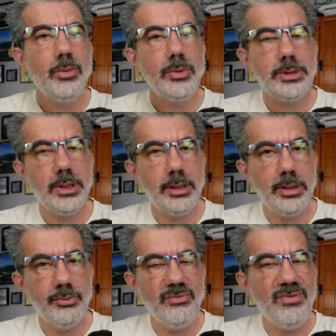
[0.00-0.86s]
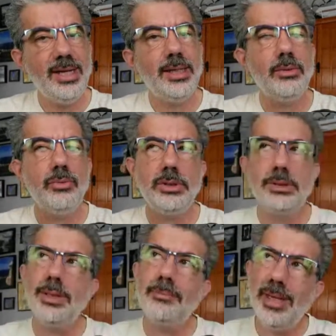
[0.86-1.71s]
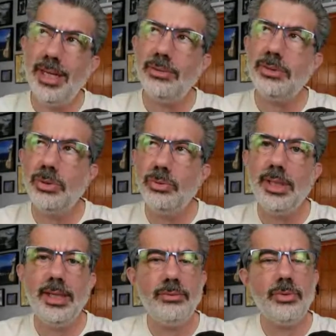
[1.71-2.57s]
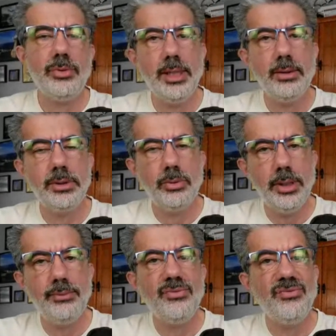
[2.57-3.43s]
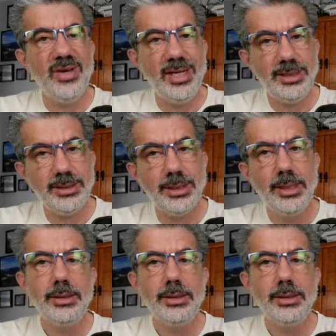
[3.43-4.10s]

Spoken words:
We start in Ravenna, which is about 2.5, 3 hours away from Venice.